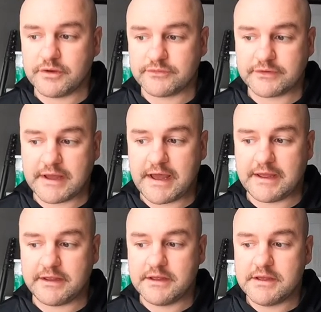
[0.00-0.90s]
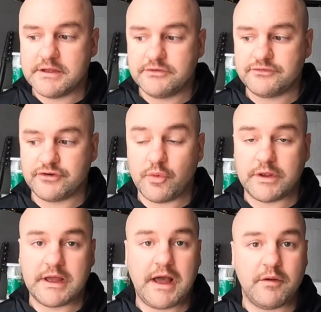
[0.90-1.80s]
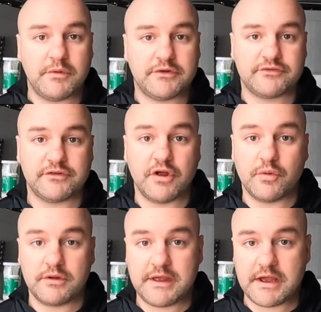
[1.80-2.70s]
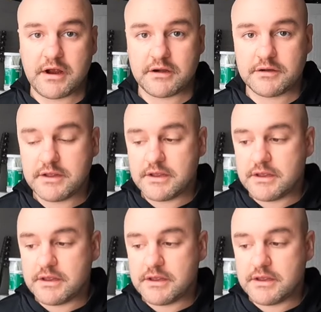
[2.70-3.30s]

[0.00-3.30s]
There's a guy showing how much slower they are.